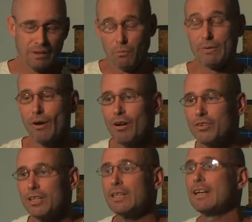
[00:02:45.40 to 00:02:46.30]
We've all
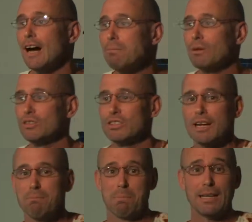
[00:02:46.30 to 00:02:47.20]
seen couples
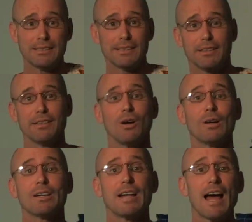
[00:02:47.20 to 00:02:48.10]
that basically
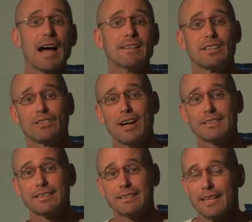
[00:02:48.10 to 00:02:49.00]
look and act and dress
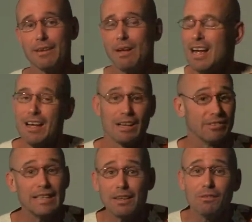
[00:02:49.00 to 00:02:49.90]
the same.
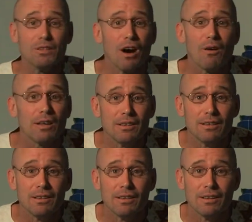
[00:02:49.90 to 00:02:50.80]
They don't know it
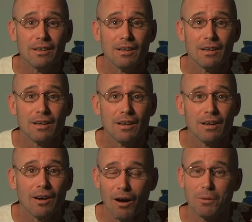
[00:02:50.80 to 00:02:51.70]

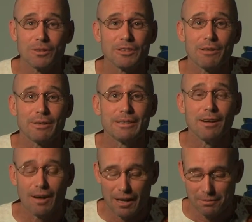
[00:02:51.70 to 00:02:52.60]
almost every
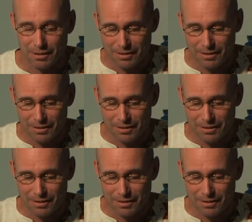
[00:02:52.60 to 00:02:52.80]
time.